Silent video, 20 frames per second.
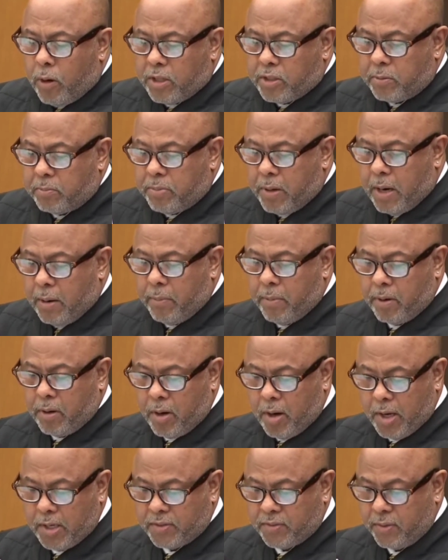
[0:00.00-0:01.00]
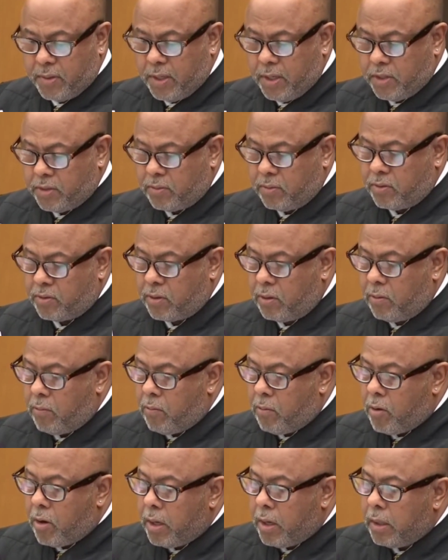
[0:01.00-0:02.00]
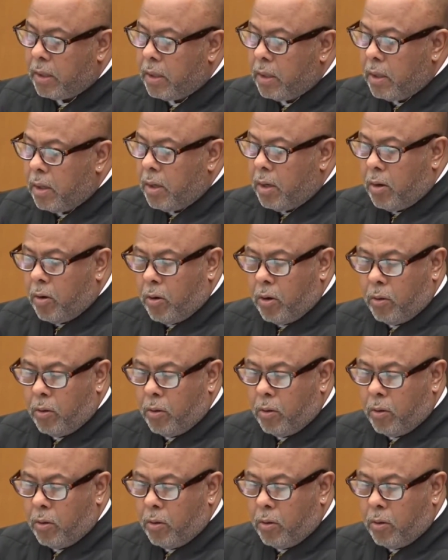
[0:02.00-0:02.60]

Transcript: there wasn't probable cause for the issuance of the warrant,